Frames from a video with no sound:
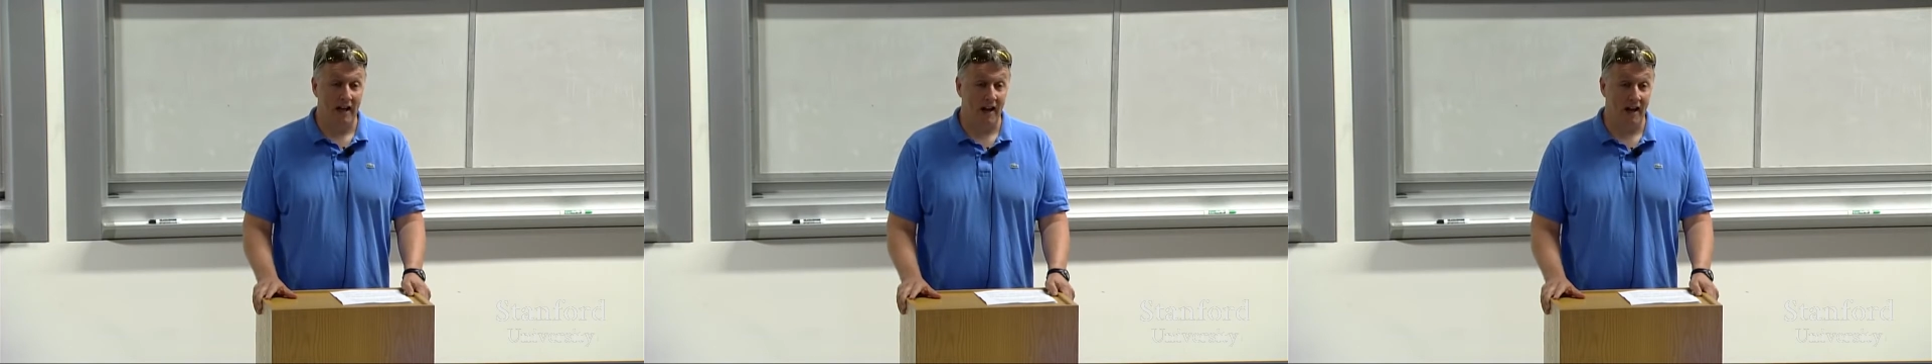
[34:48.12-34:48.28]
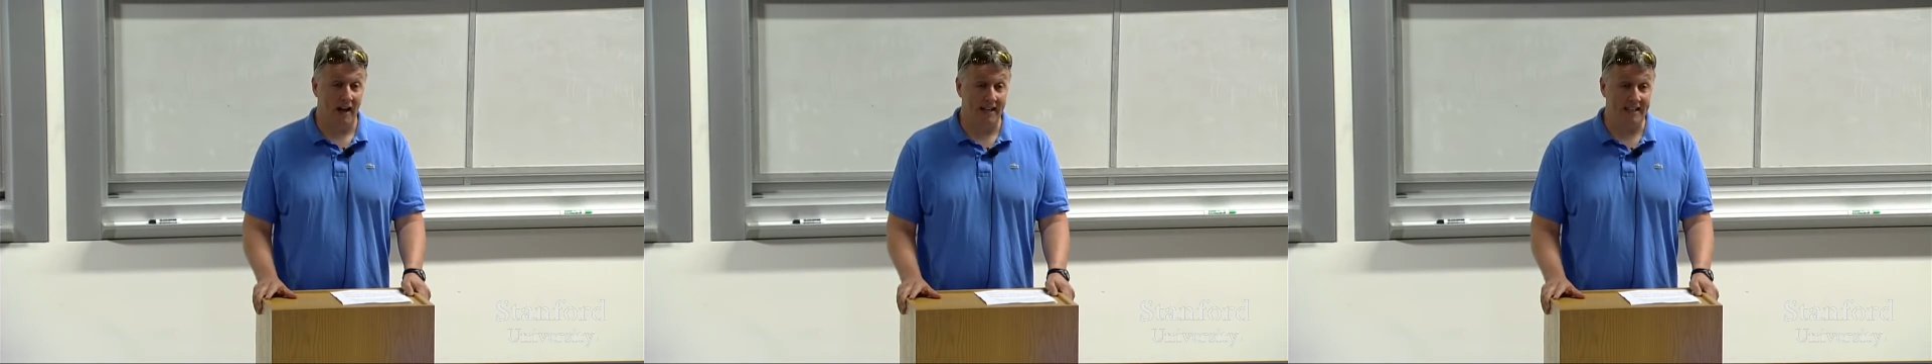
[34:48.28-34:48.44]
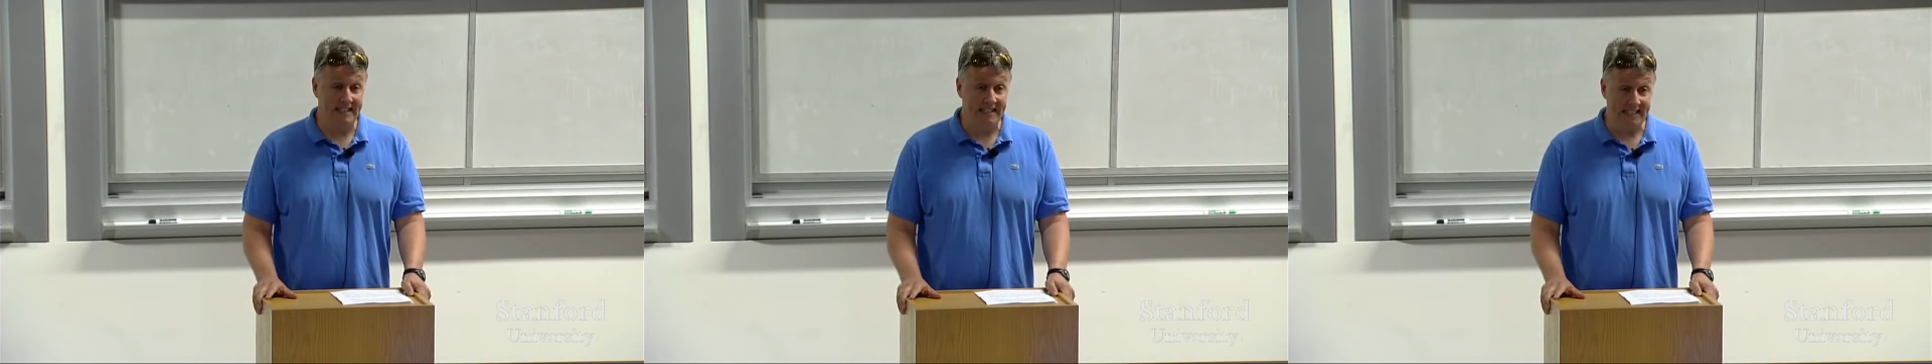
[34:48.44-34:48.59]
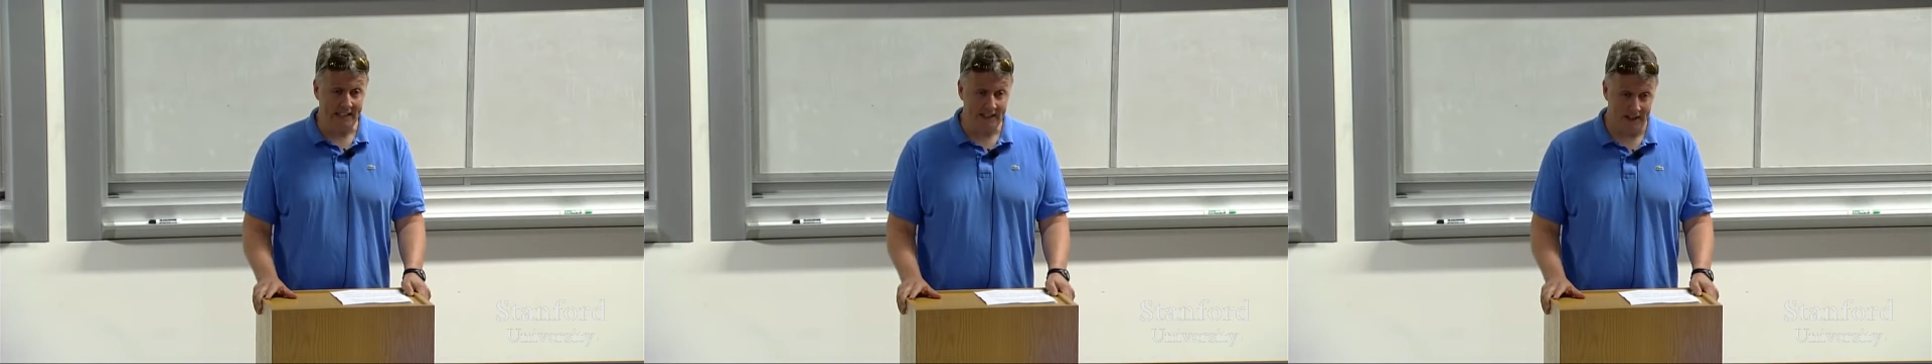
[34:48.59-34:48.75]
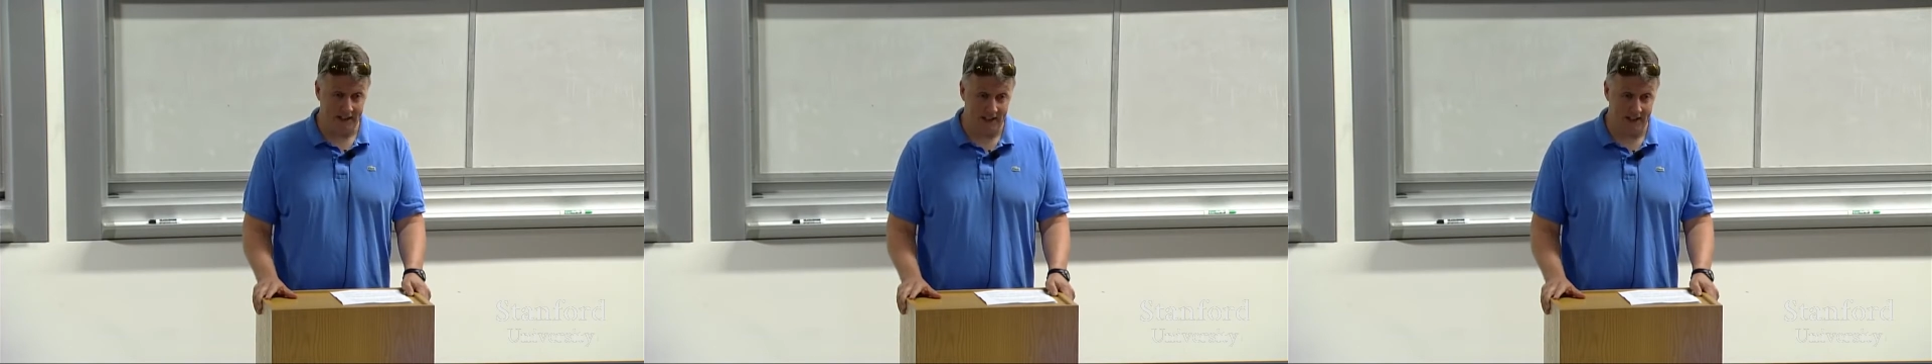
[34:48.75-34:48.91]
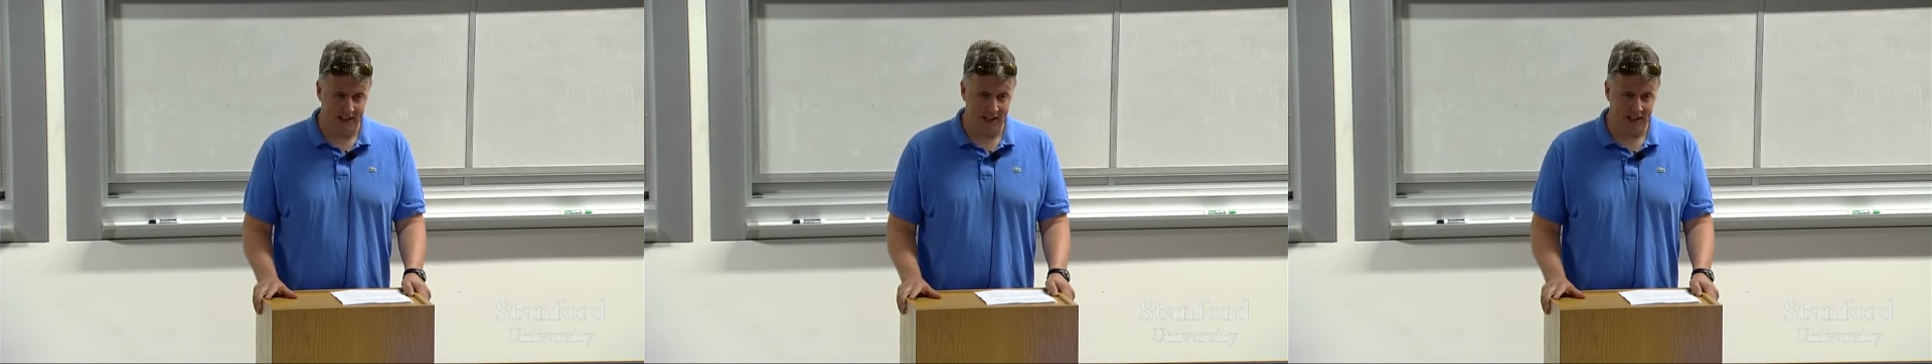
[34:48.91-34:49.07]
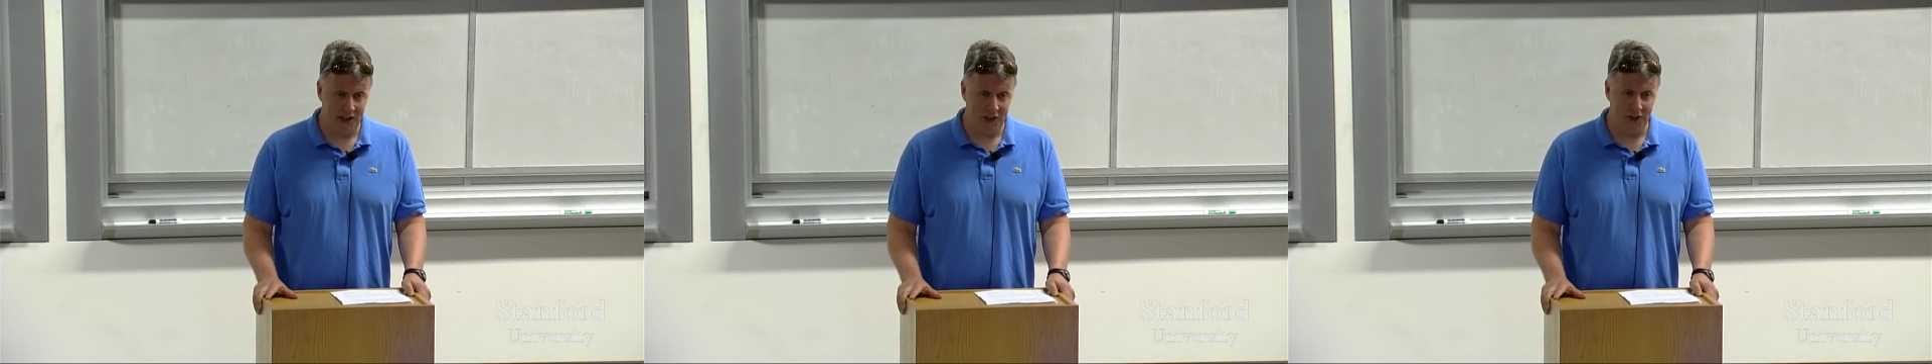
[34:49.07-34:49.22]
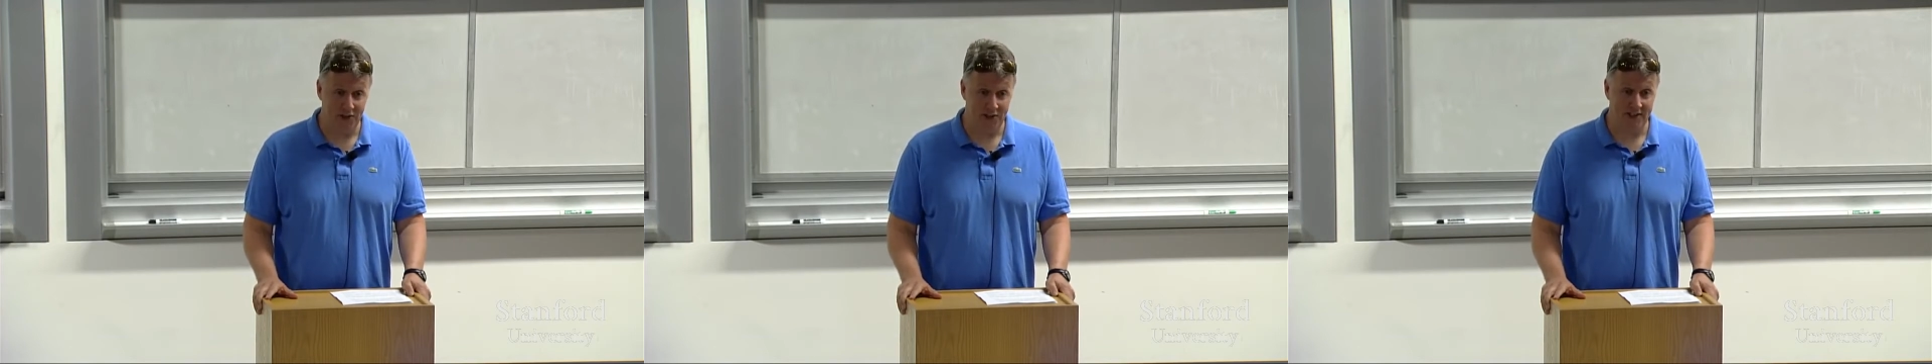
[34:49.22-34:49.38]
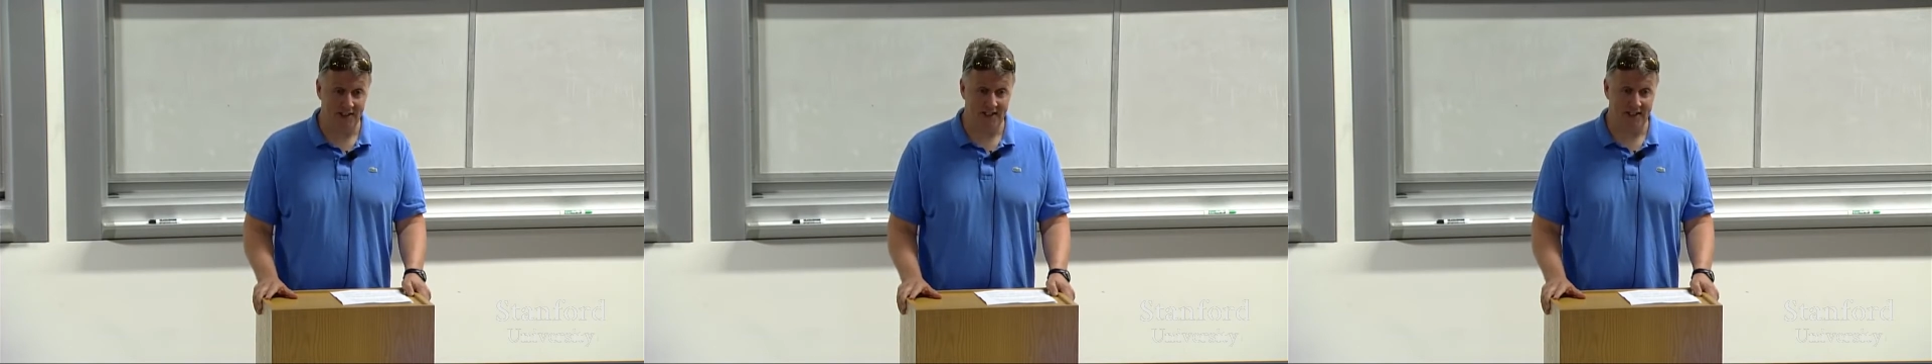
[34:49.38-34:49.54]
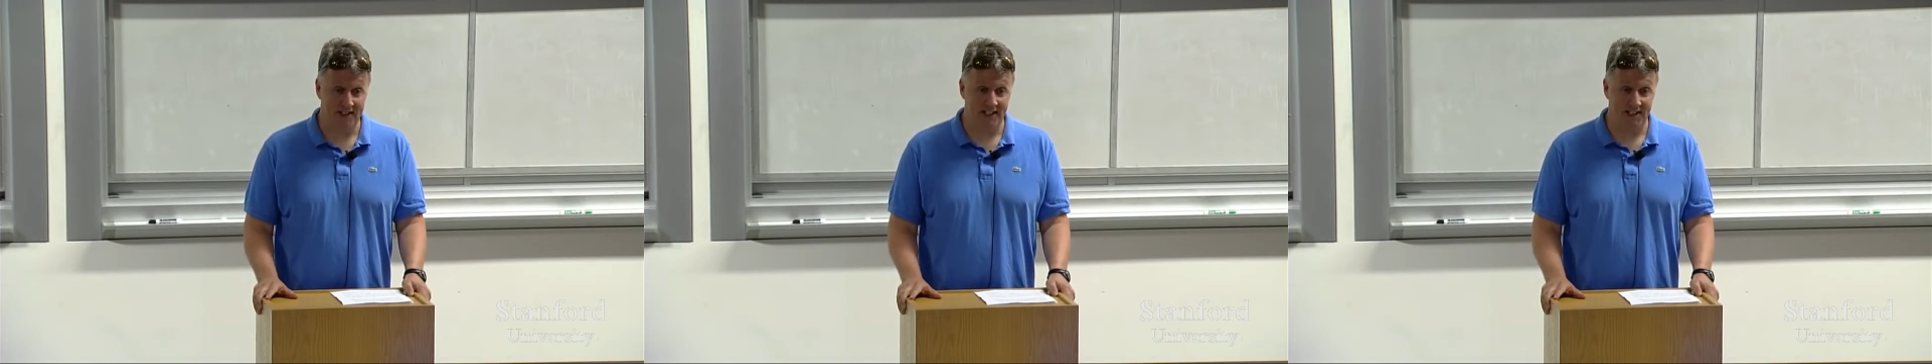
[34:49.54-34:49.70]
ideally, you're
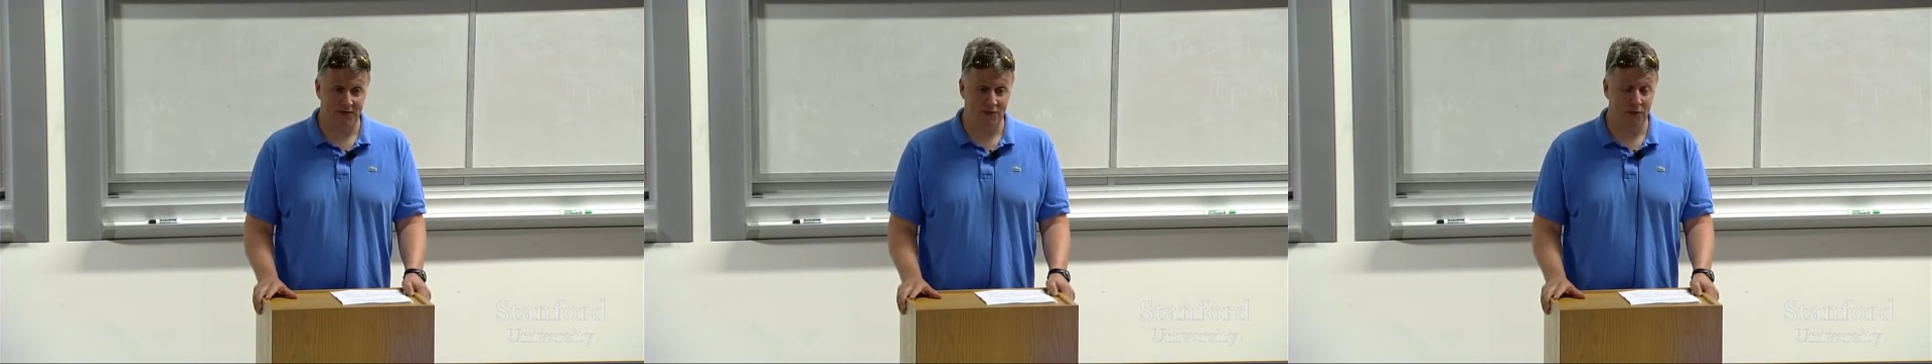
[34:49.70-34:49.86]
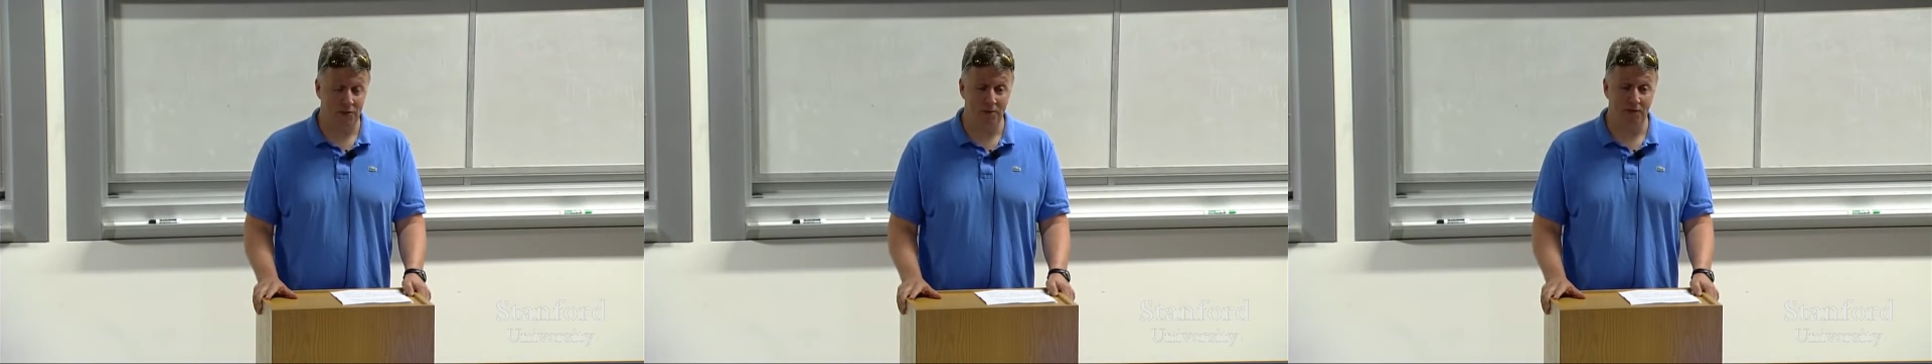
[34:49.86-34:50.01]
successful